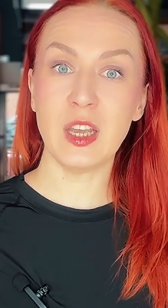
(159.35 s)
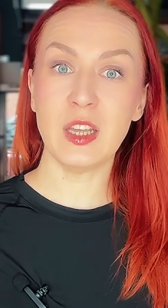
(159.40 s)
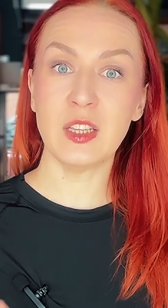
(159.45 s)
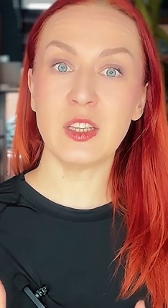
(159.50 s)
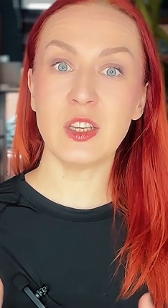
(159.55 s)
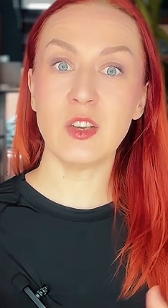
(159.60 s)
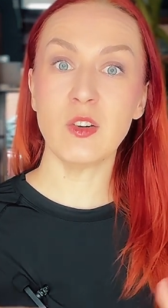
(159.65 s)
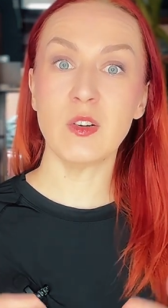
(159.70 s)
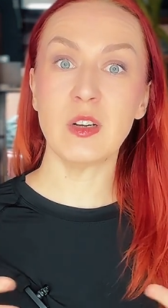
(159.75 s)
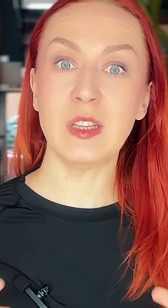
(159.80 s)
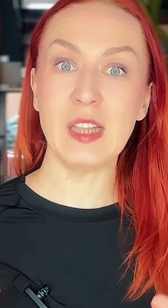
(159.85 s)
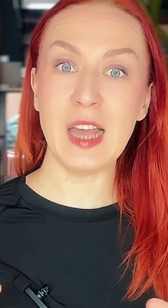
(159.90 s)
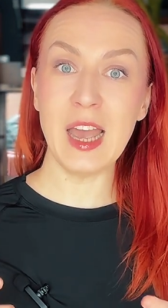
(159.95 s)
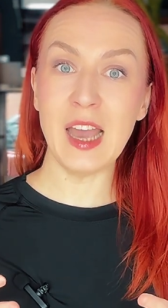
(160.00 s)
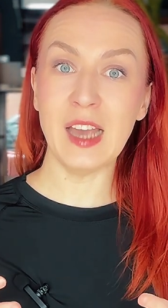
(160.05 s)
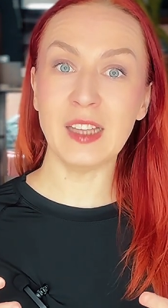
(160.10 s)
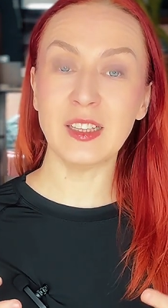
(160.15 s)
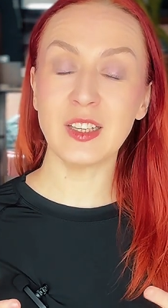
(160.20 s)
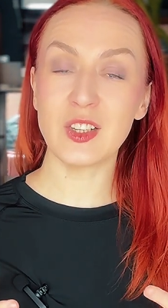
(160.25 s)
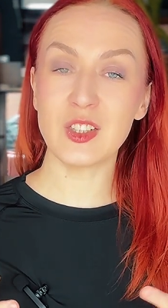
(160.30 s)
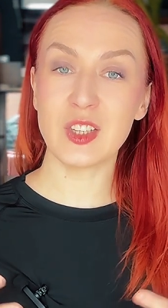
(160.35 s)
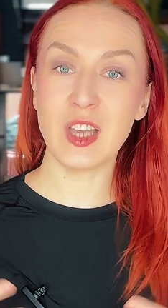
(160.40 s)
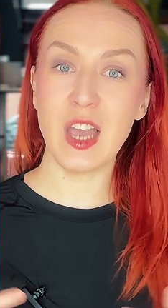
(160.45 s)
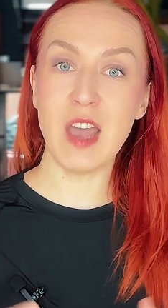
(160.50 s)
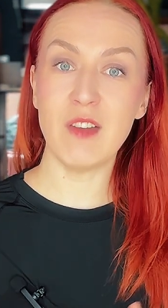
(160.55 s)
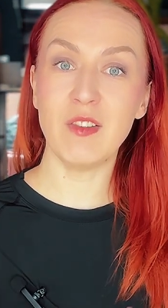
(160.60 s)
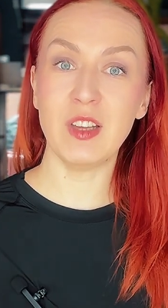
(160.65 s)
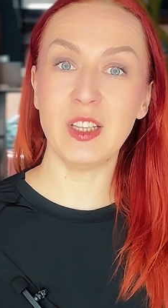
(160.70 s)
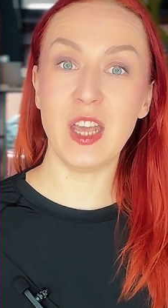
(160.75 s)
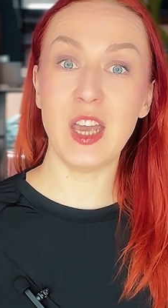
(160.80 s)
and your lungs
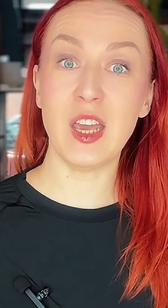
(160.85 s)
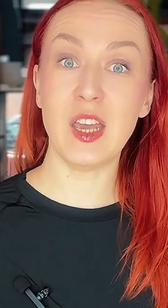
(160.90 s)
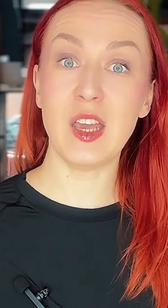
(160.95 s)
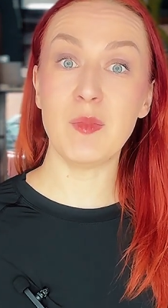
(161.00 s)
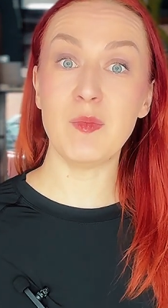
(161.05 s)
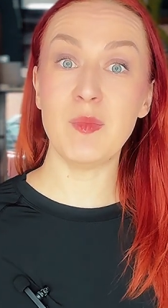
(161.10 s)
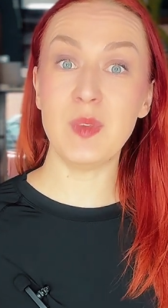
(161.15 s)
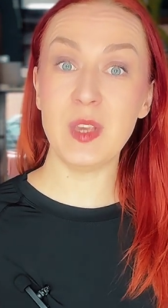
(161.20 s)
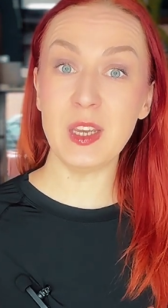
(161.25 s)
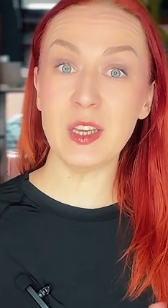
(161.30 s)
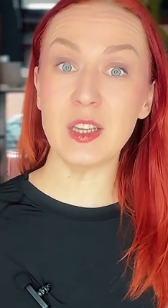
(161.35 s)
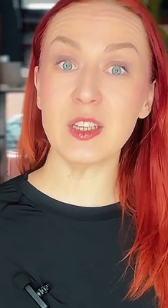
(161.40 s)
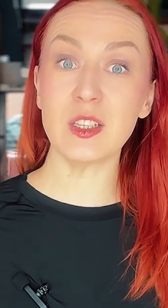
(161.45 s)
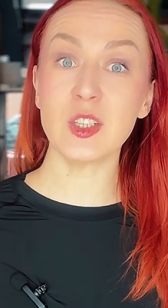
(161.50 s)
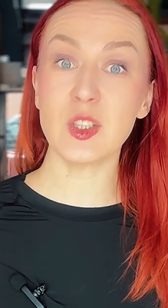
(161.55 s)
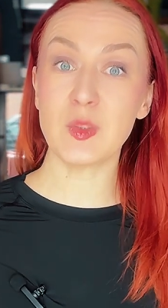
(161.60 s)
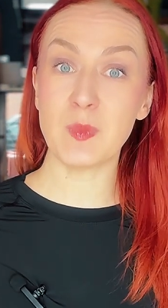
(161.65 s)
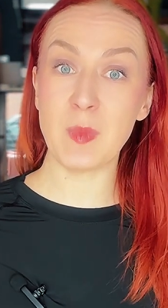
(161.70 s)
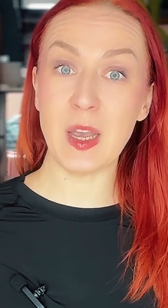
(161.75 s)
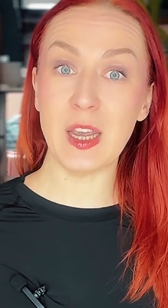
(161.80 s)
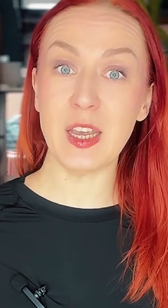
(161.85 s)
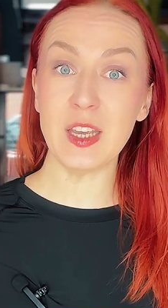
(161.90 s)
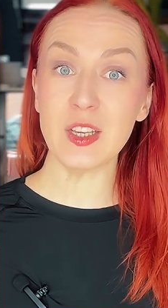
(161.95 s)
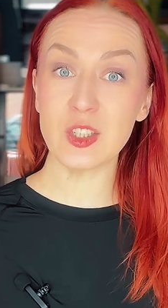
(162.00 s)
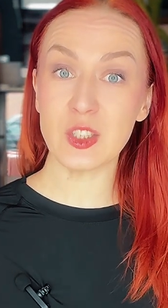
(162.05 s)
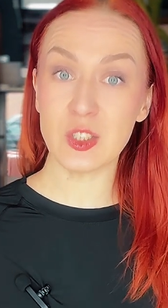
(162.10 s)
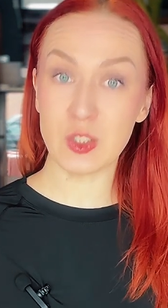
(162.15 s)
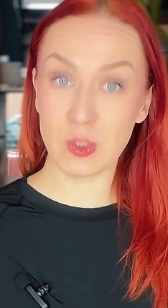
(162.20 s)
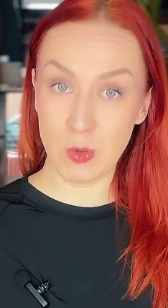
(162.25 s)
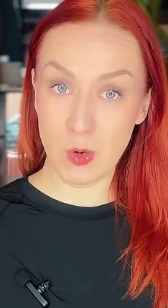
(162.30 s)
having a bigger
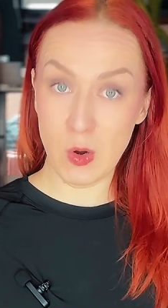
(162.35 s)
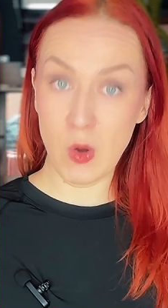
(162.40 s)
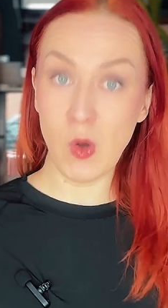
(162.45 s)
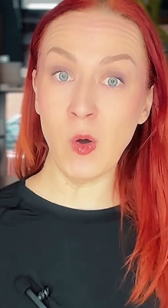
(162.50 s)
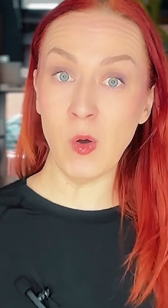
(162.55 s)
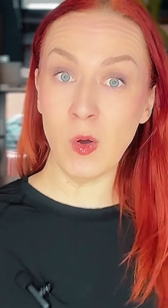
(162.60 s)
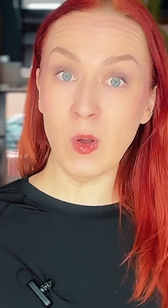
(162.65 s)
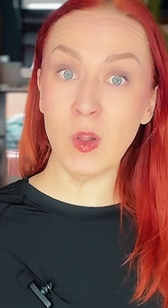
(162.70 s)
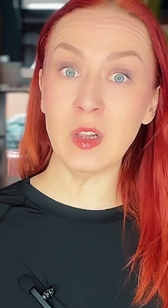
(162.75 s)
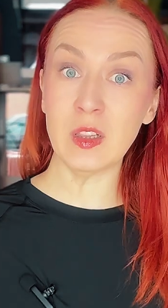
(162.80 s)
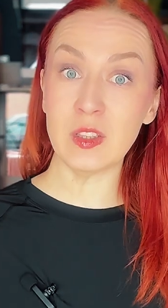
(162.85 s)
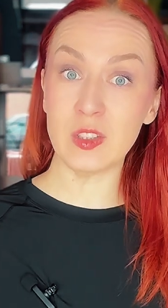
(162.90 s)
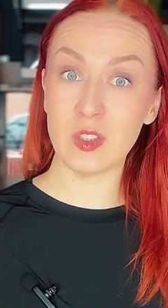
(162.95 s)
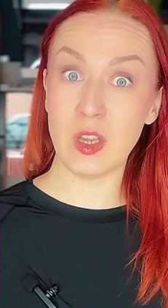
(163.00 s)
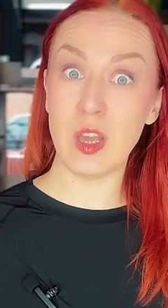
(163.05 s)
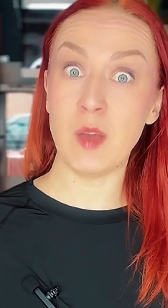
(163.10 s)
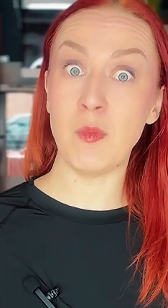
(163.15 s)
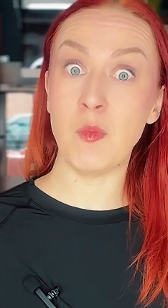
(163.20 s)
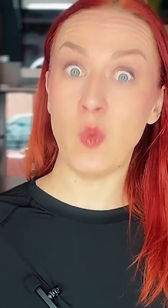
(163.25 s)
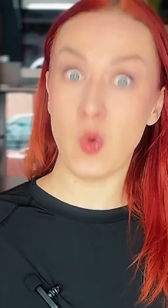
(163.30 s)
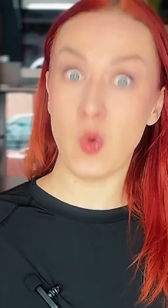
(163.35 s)
space to hold a